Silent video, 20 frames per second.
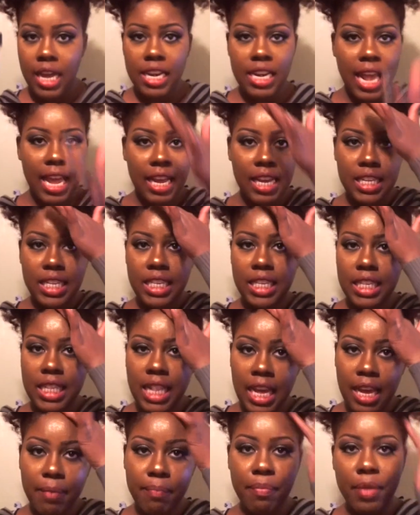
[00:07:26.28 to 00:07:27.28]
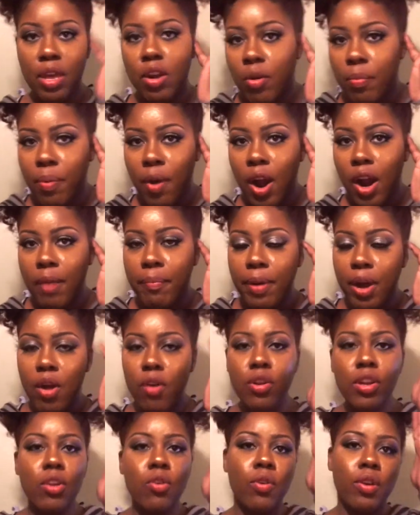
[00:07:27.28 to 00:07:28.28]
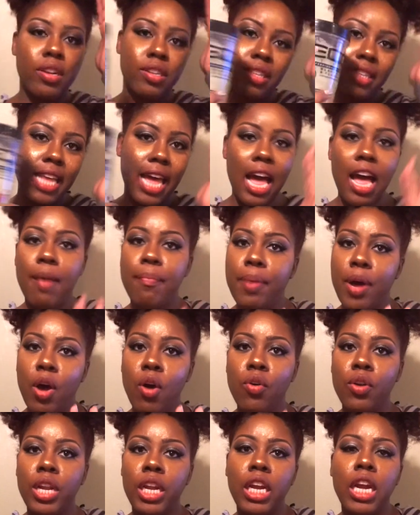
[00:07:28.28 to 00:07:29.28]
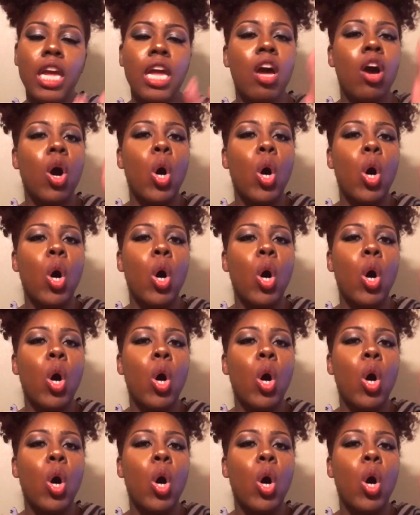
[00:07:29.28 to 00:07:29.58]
like a slick middle part pony or a side pony,